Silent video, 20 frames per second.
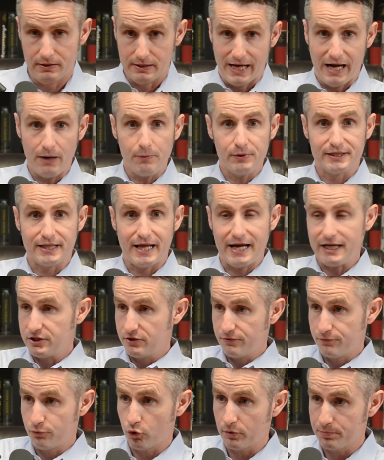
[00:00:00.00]
I would like the
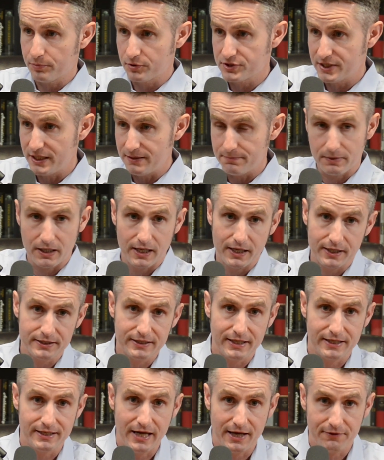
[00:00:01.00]
4% bond
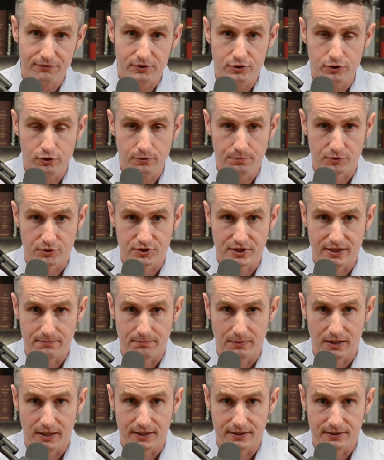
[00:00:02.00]
and not the 2%
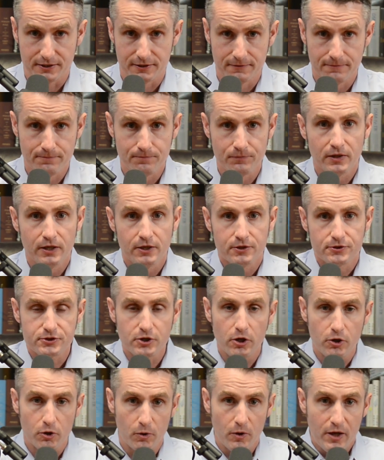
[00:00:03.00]
bond.
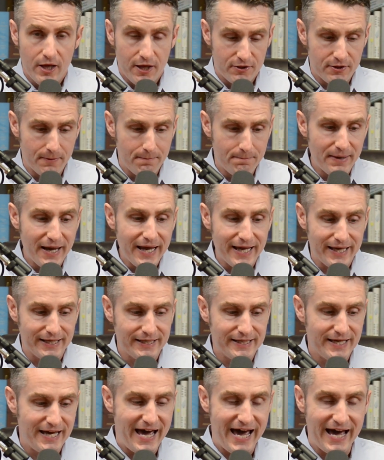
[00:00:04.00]
So the
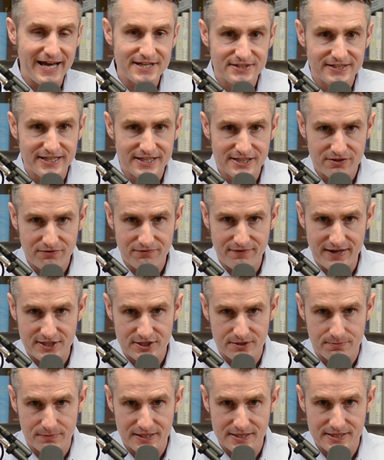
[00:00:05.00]
bank has these
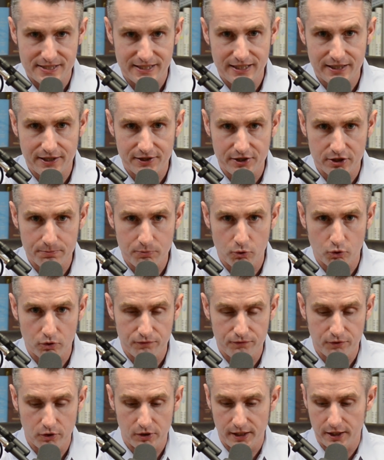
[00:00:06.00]
investments sitting on their
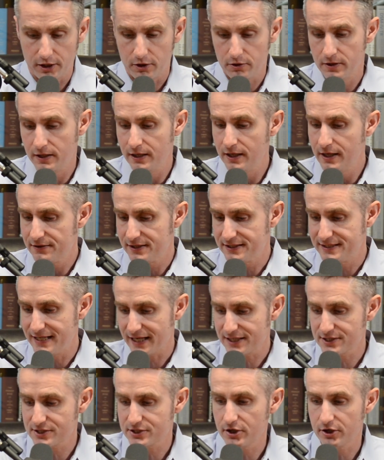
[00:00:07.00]
portfolio. The
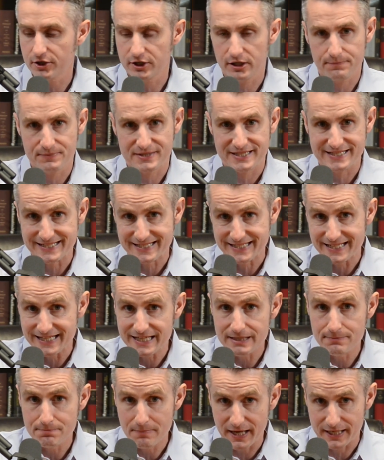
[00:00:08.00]
tech startups
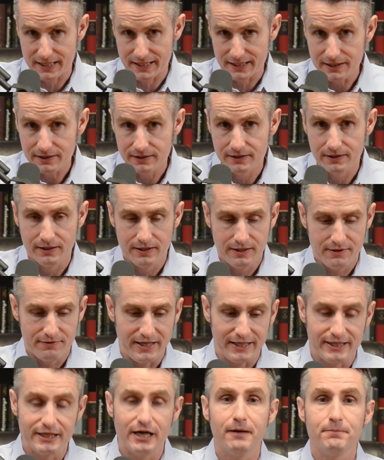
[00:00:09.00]
need money.
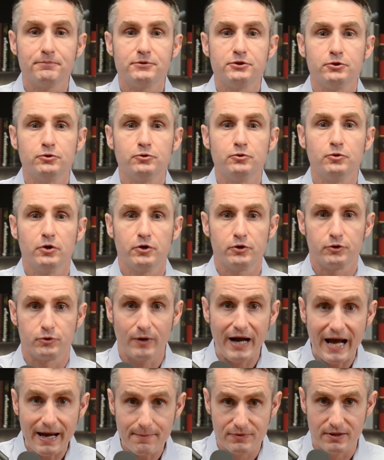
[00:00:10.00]
They come to
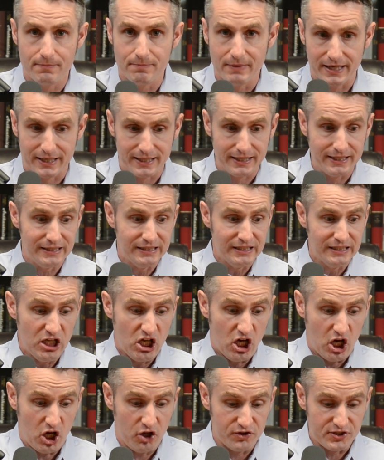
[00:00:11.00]
grab the money.
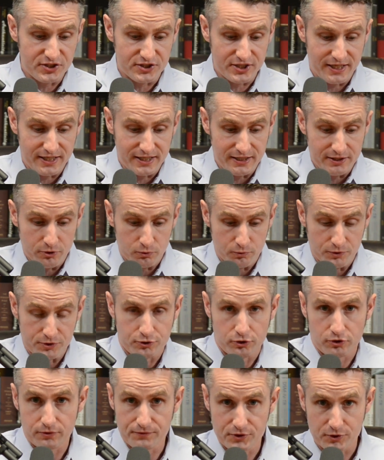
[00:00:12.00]
All of a sudden,
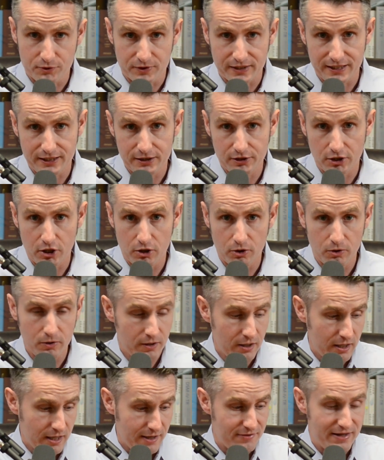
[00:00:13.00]
reserves are getting low.
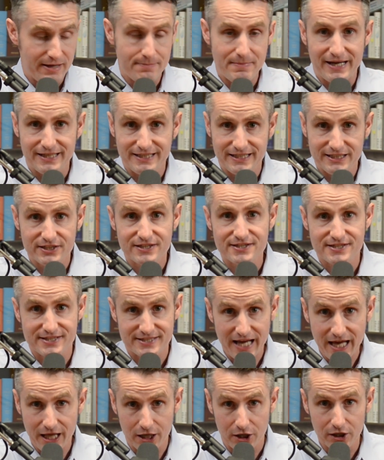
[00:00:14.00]
They may need to
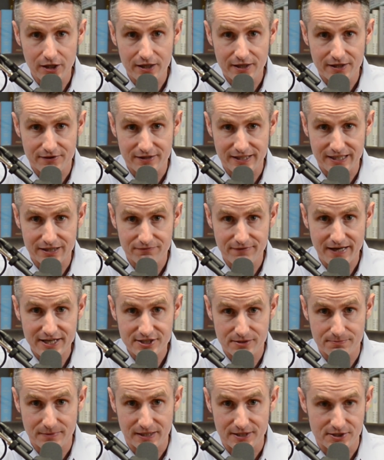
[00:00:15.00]
sell the
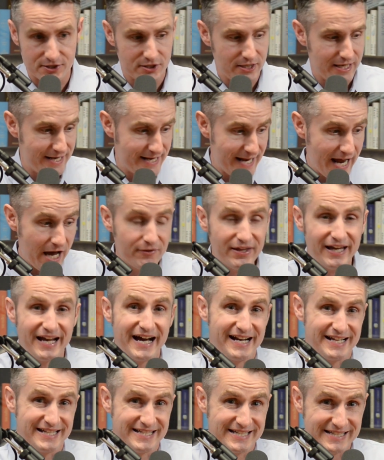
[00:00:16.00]
investments. And now they
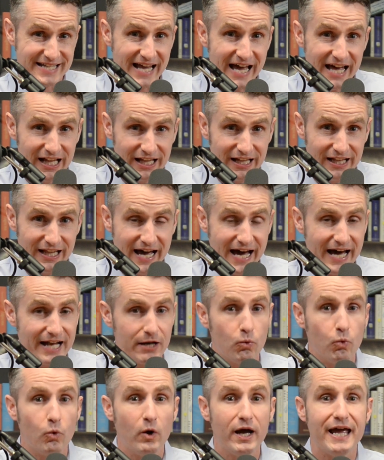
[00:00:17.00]
got to sell at a
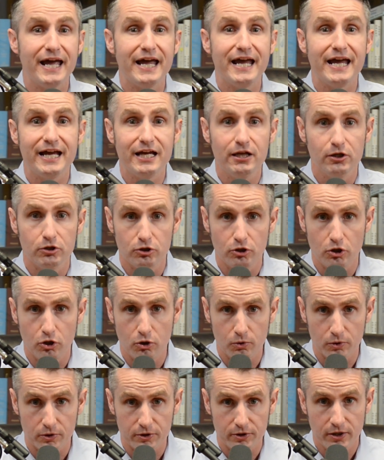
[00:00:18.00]
way
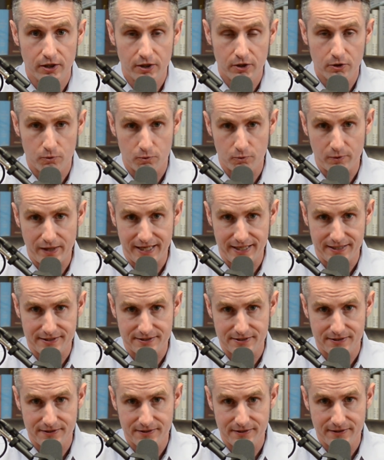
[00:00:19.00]
lower rate.